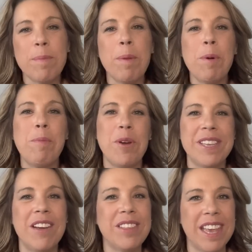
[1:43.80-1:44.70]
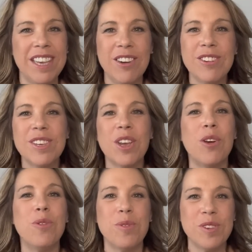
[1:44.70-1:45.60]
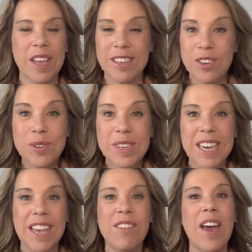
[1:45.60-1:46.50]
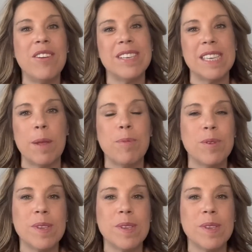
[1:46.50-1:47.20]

people point out that years ago, cruise lines used to give out slippers